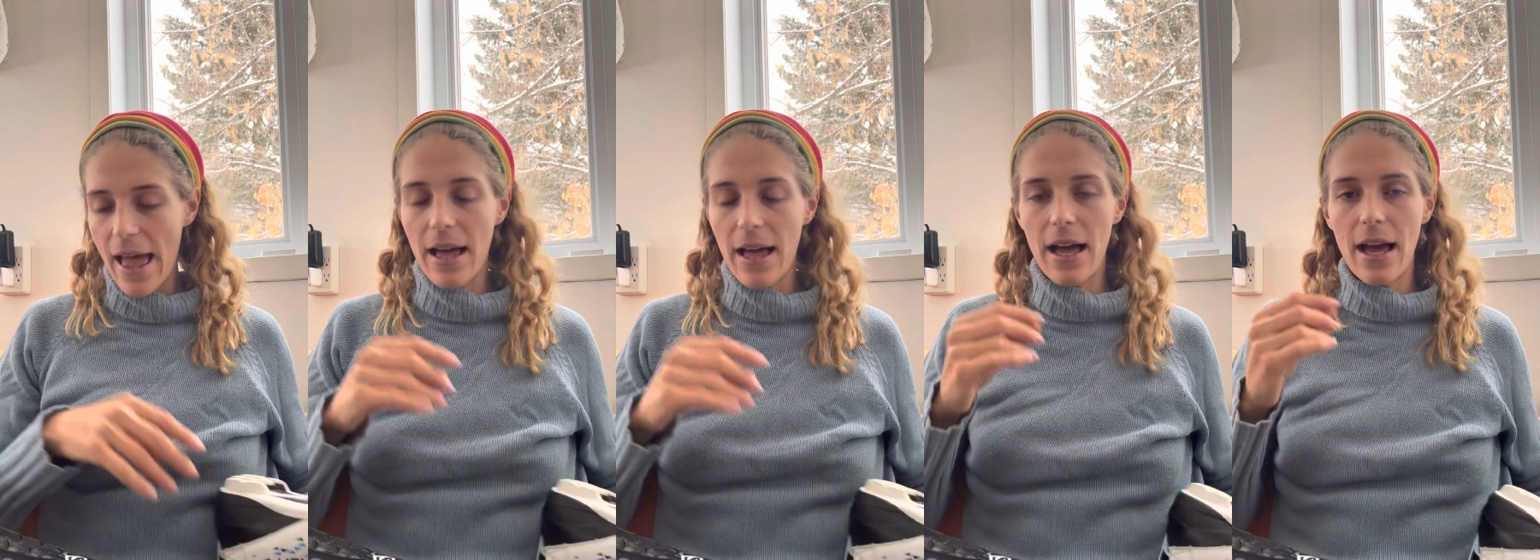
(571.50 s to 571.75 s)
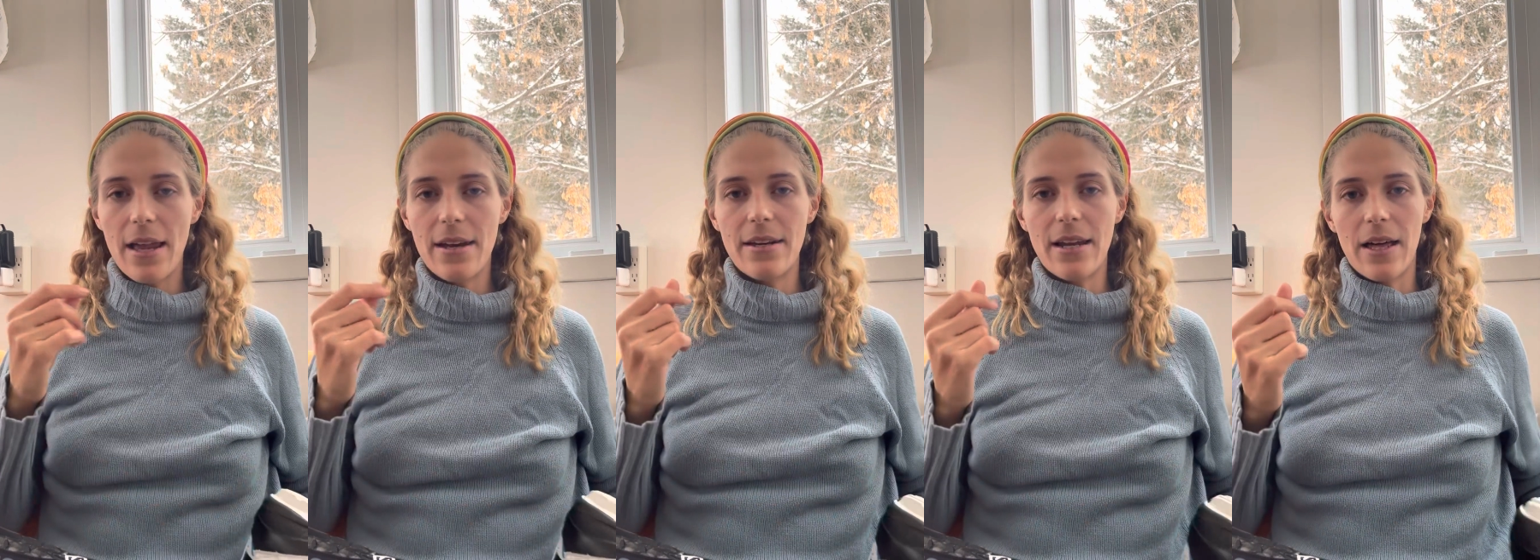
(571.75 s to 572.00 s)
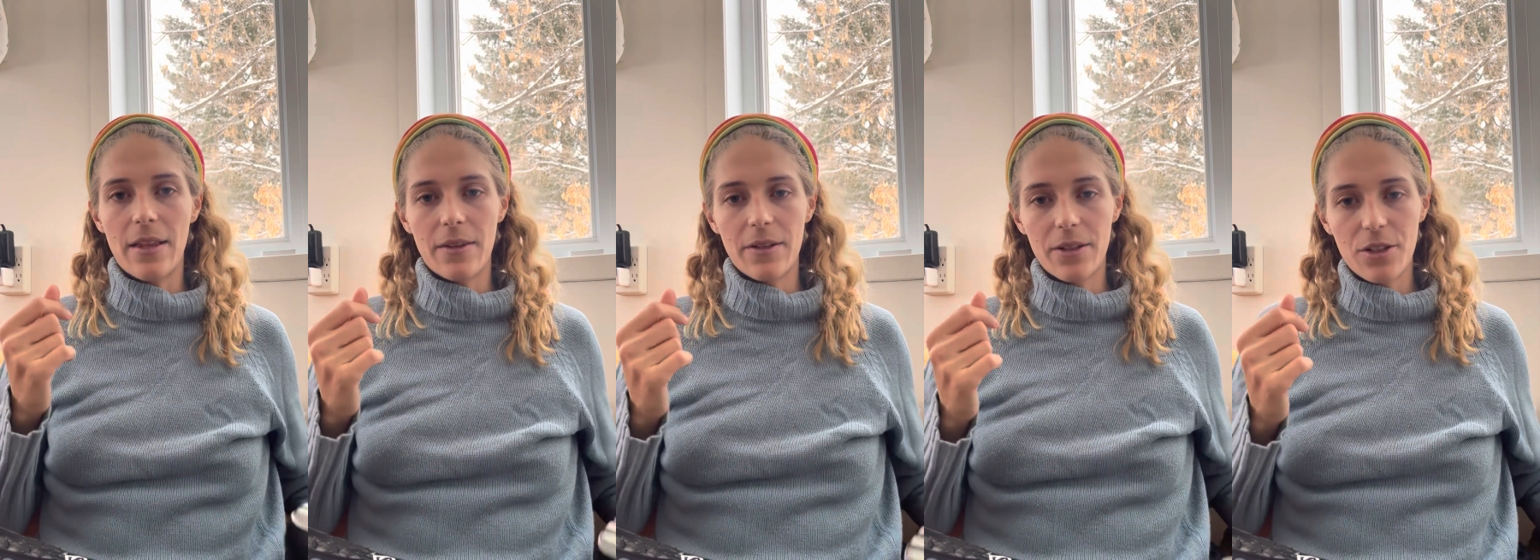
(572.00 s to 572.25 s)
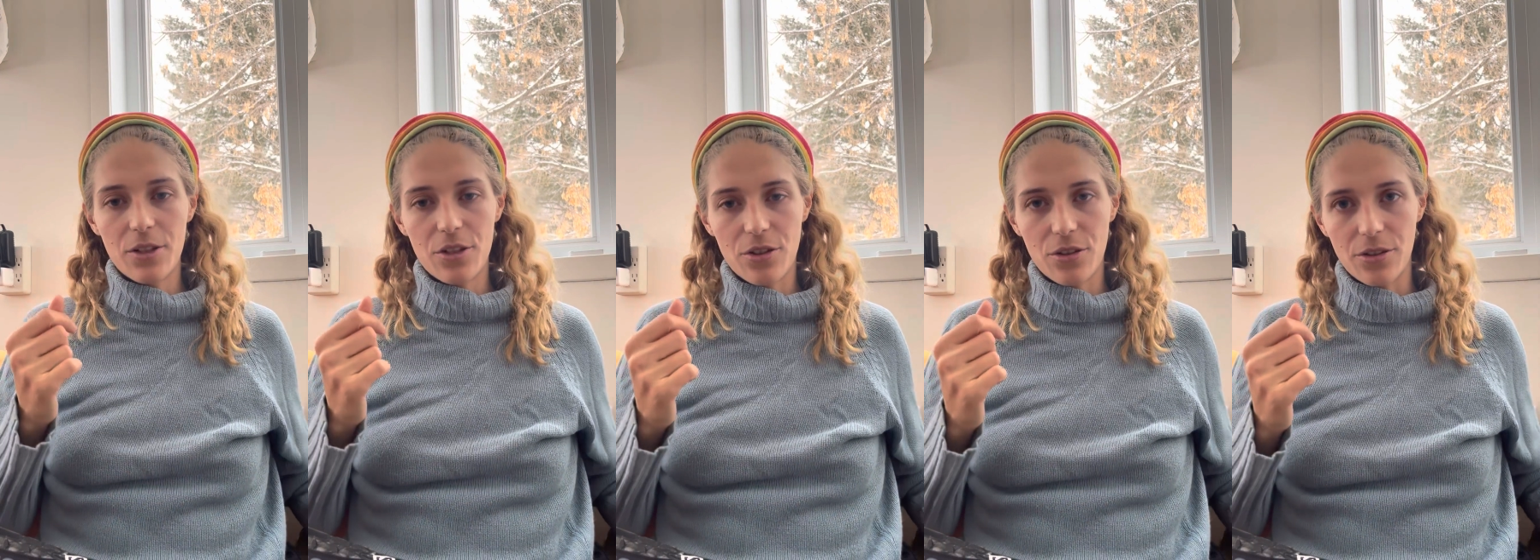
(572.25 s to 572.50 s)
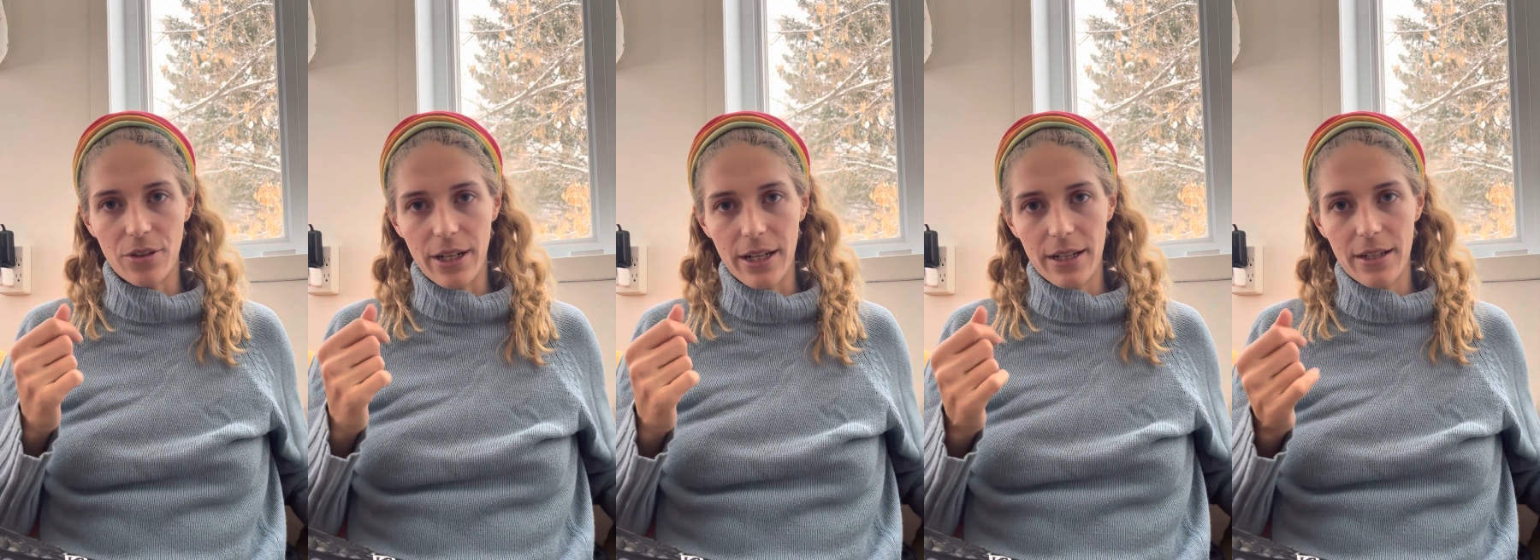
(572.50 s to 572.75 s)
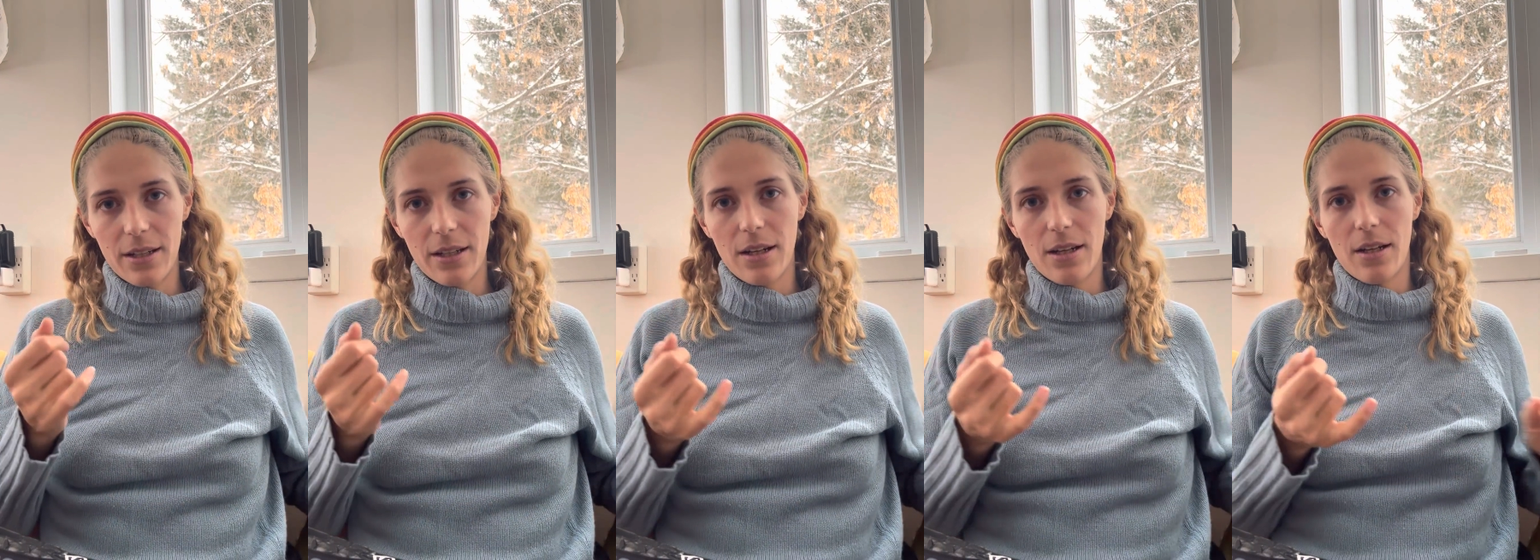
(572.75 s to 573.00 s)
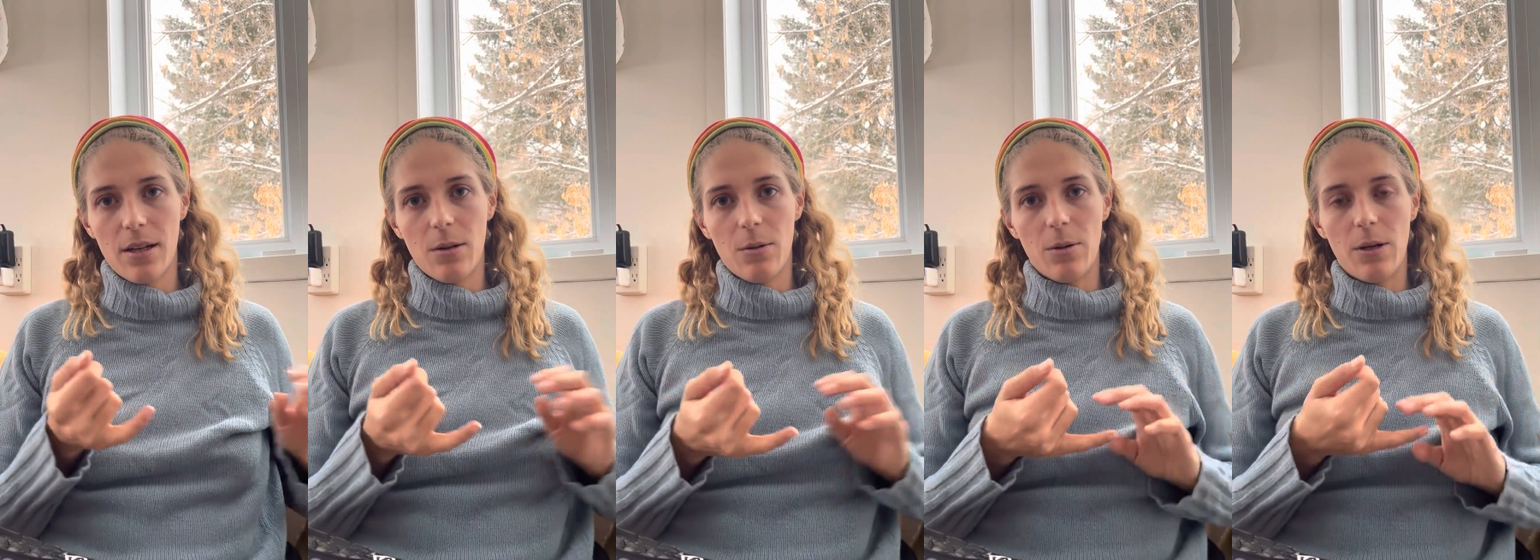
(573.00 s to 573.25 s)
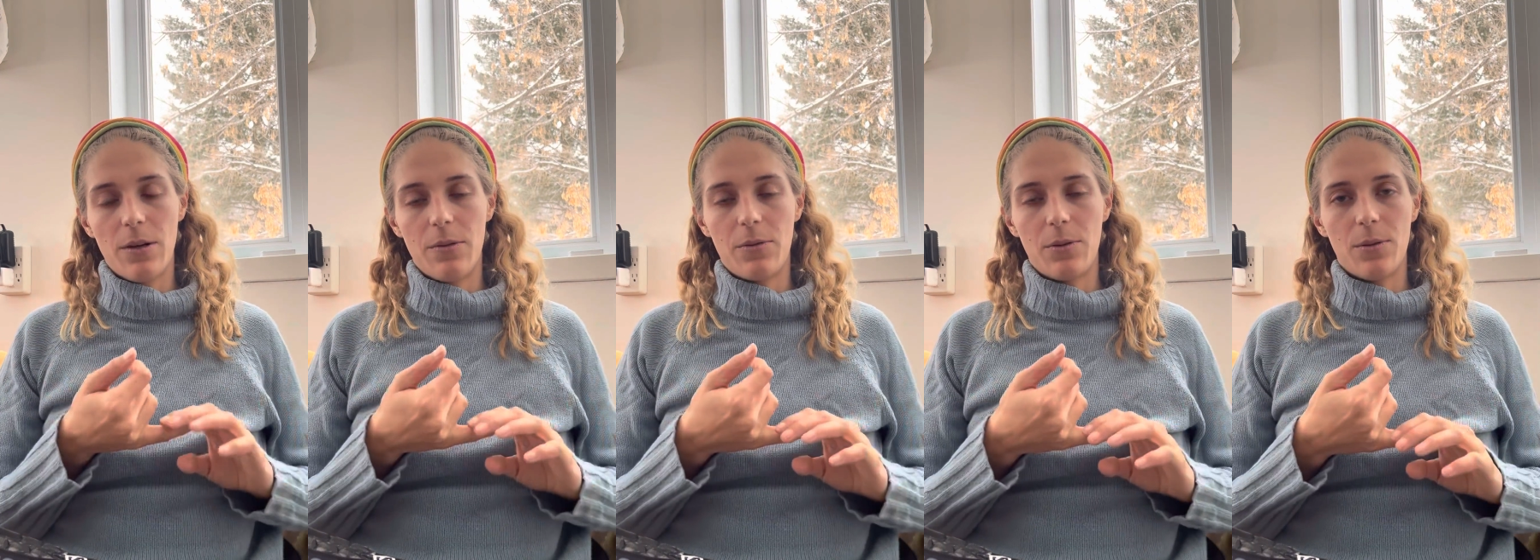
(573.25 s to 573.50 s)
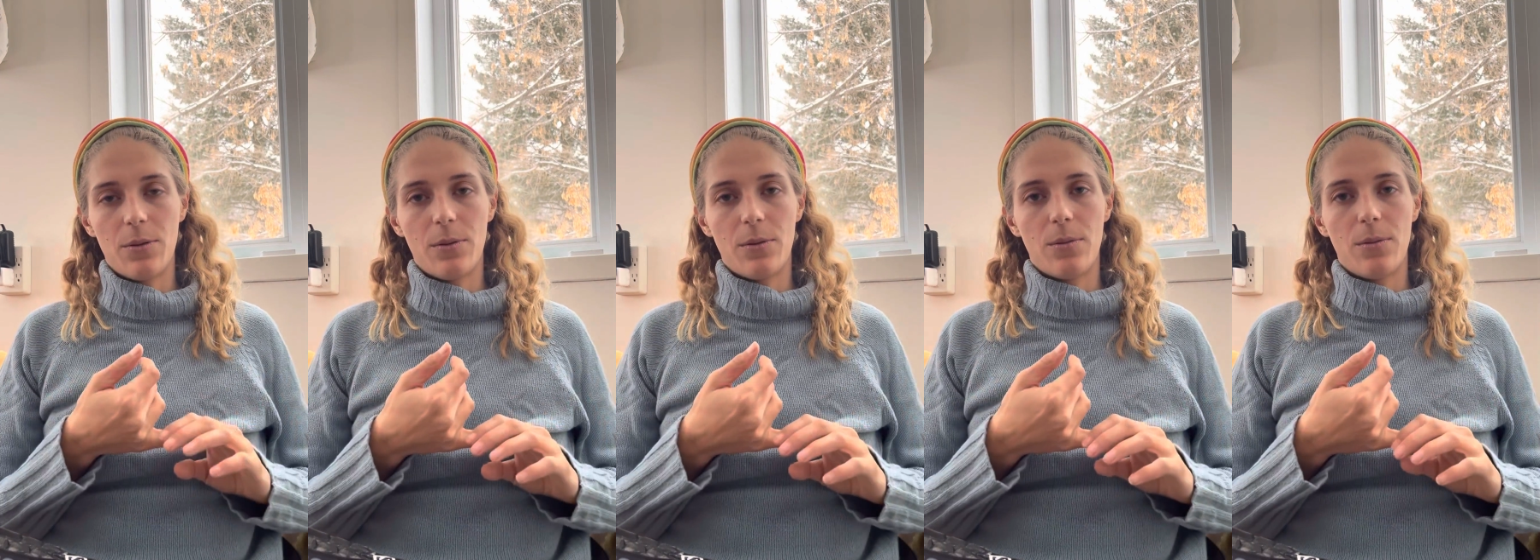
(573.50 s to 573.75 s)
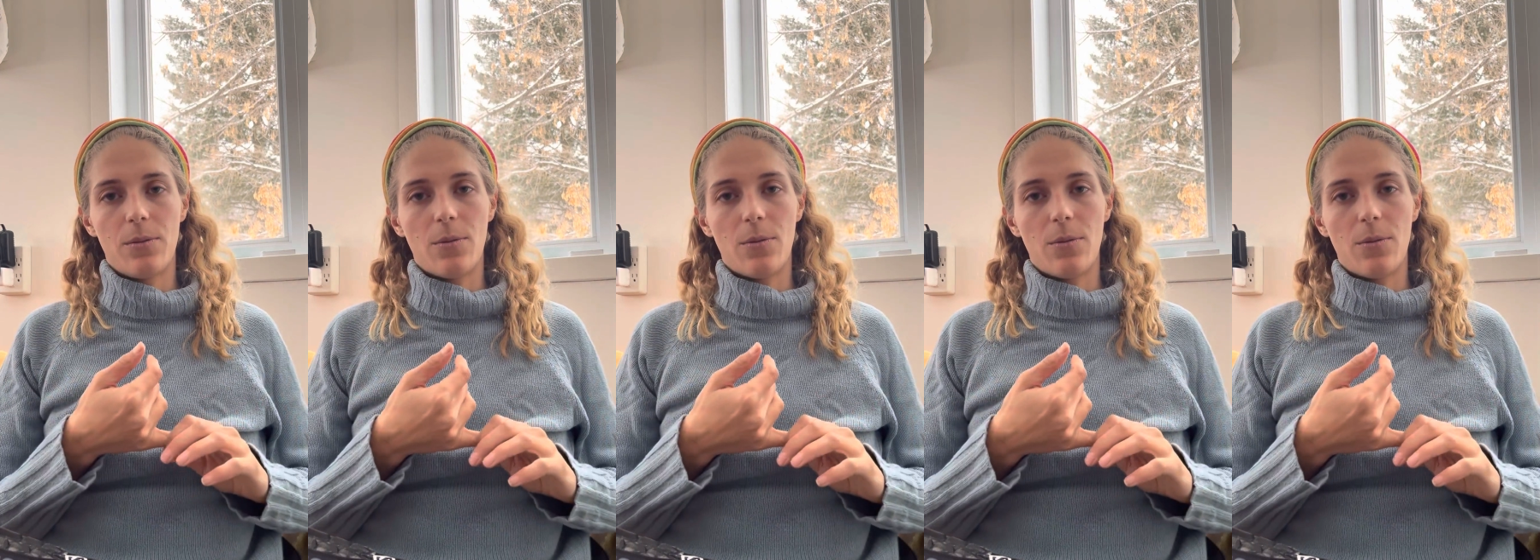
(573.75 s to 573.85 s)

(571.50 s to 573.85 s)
Another trick, if you